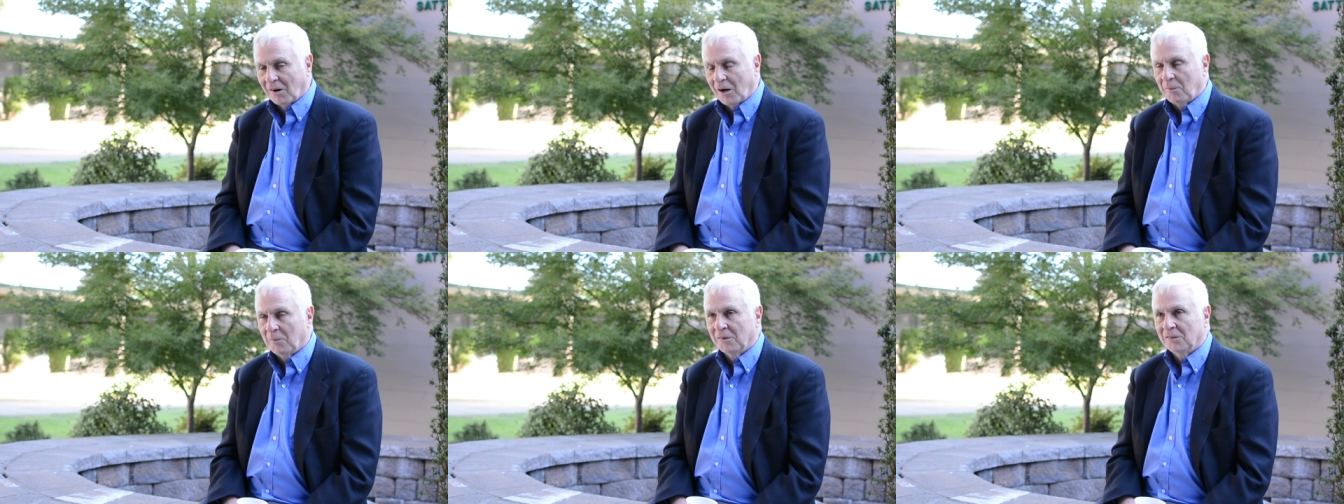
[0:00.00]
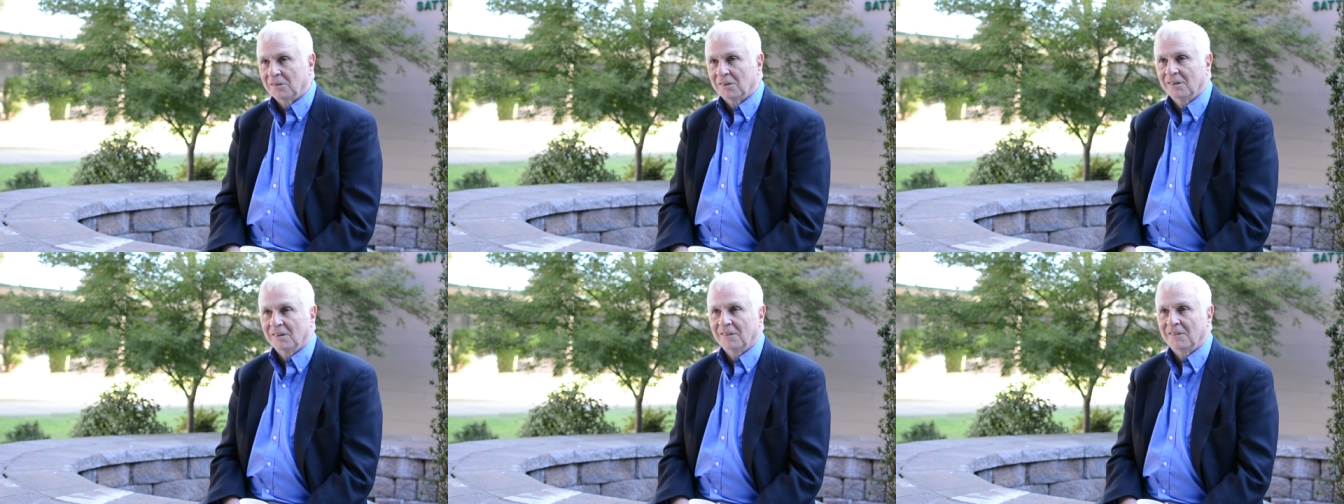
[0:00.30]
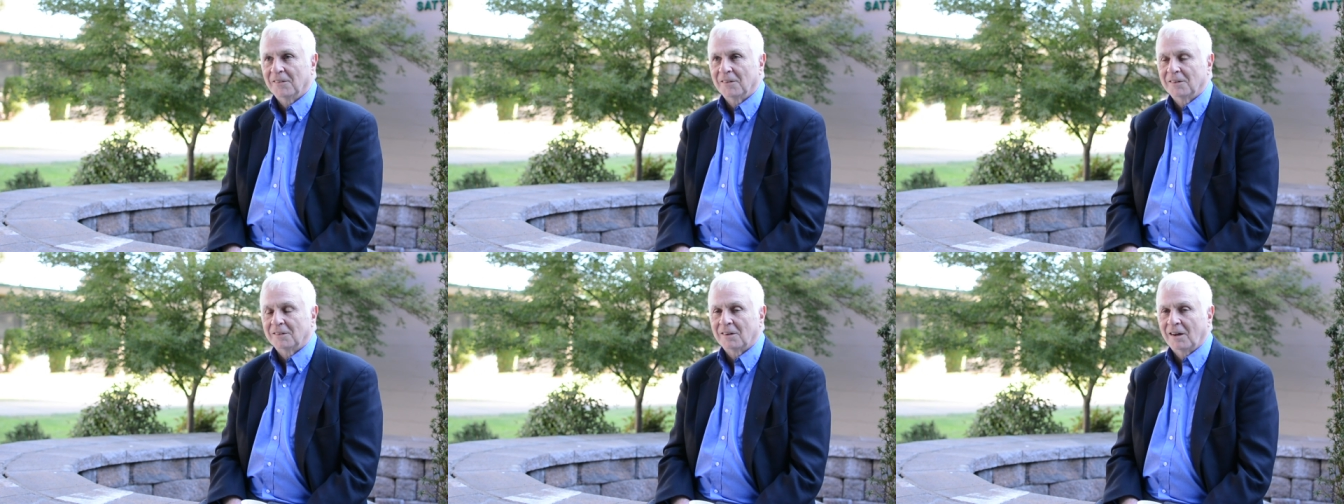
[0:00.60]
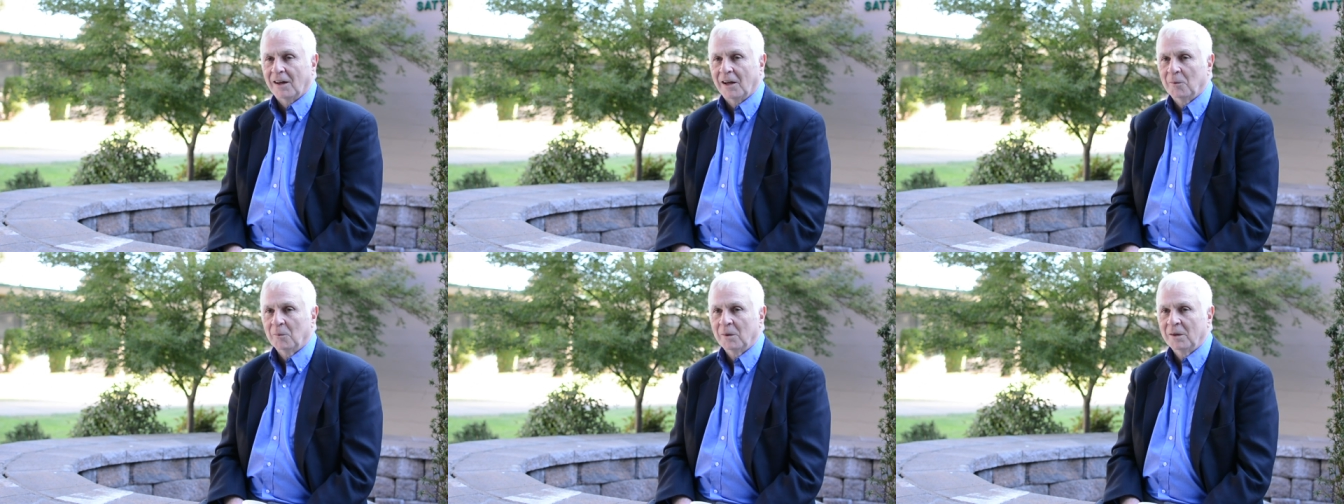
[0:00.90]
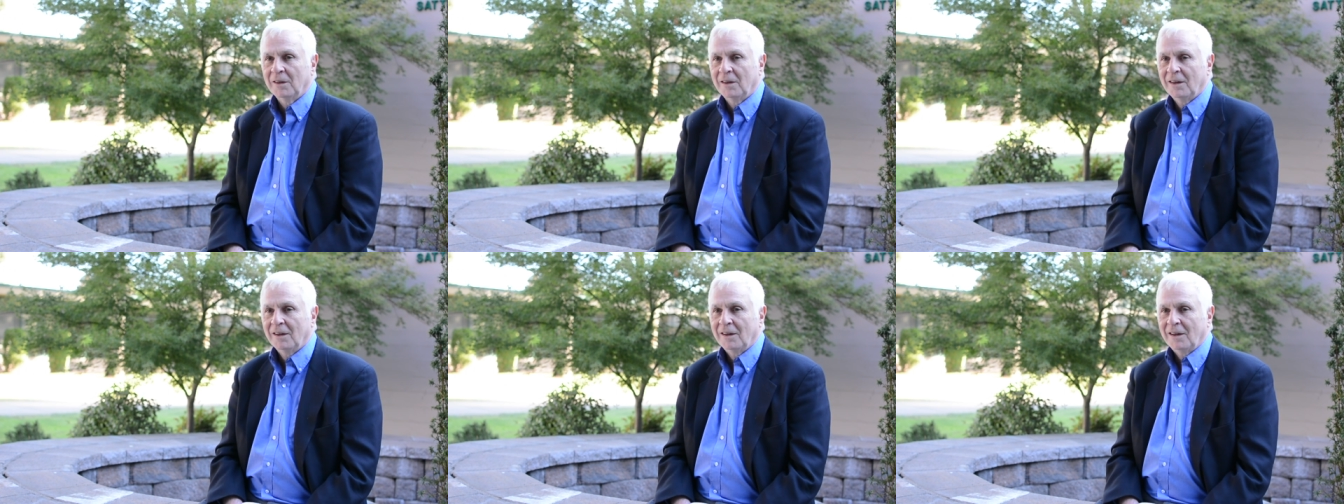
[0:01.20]
Robinson at the time,
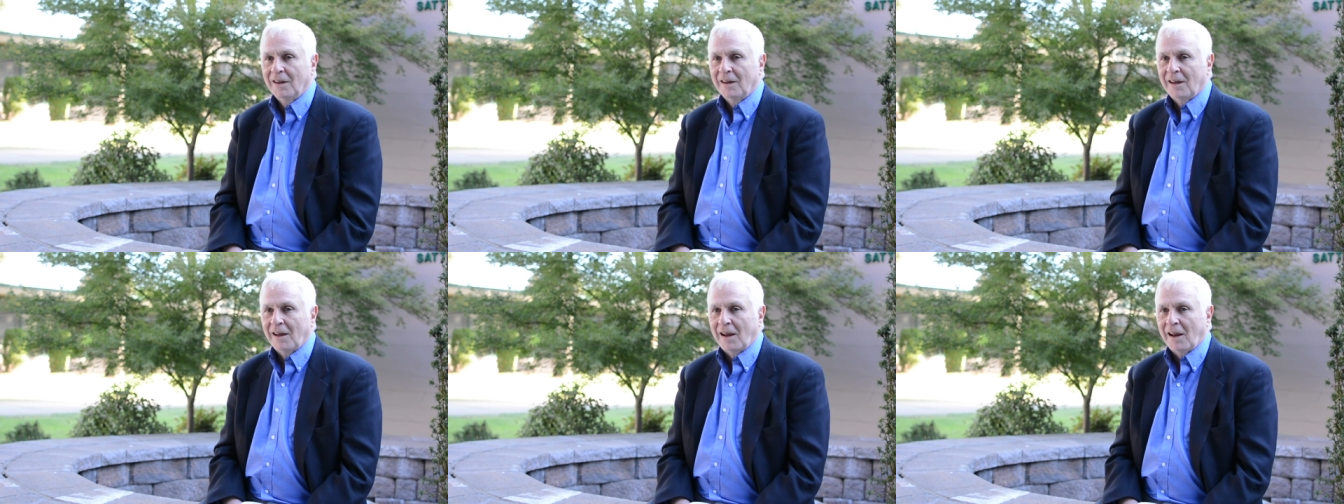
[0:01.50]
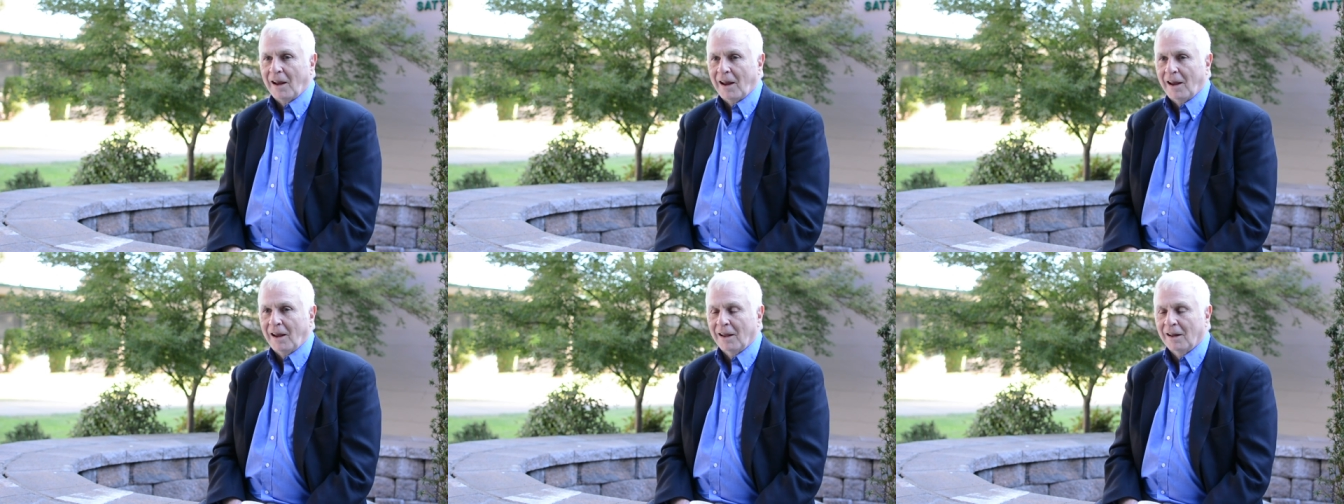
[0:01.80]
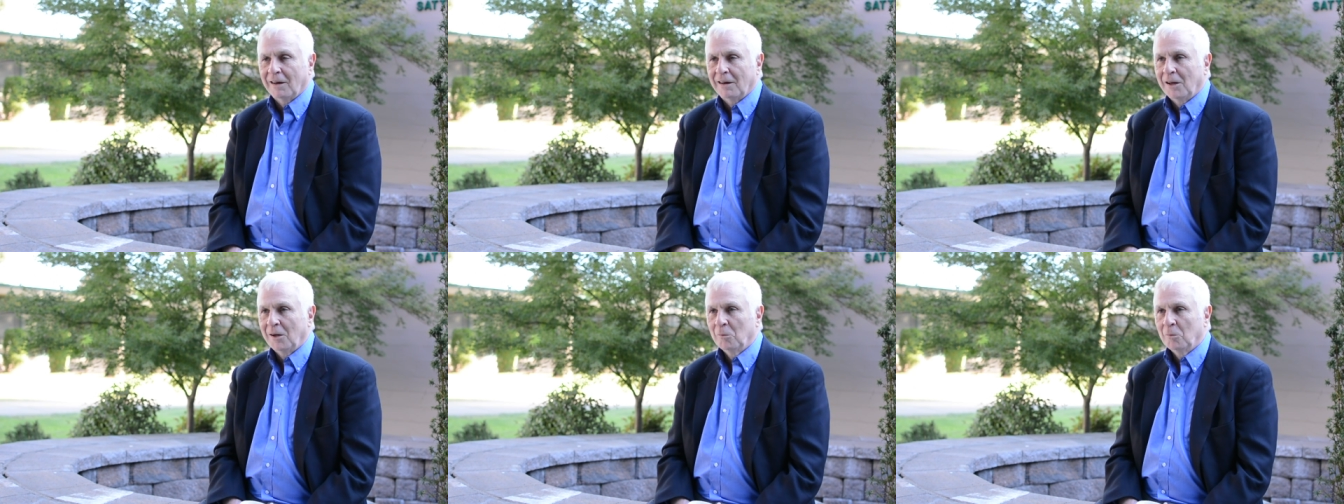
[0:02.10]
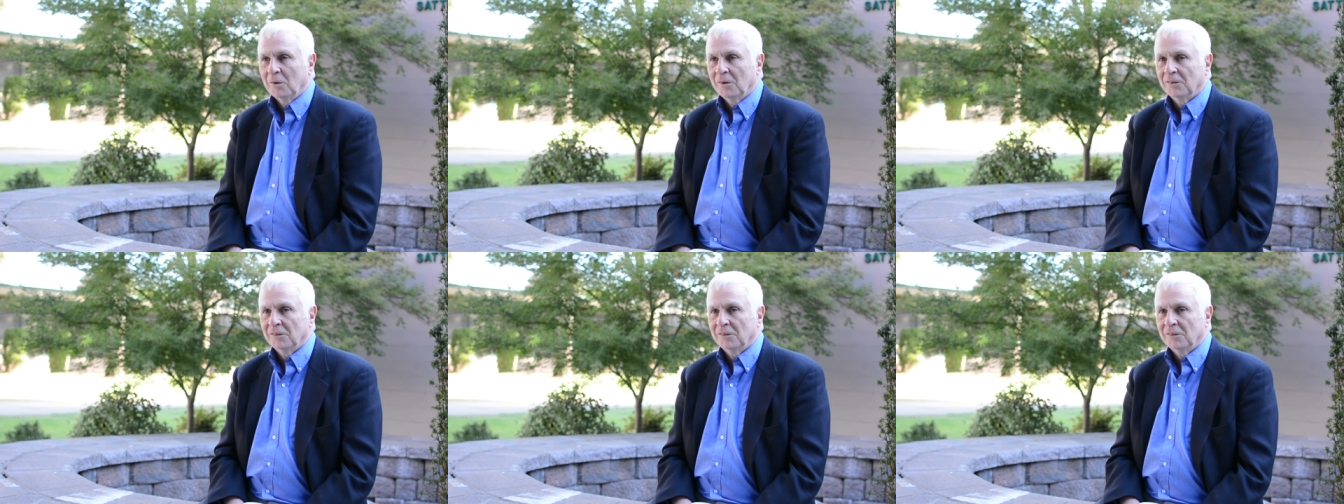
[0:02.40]
and he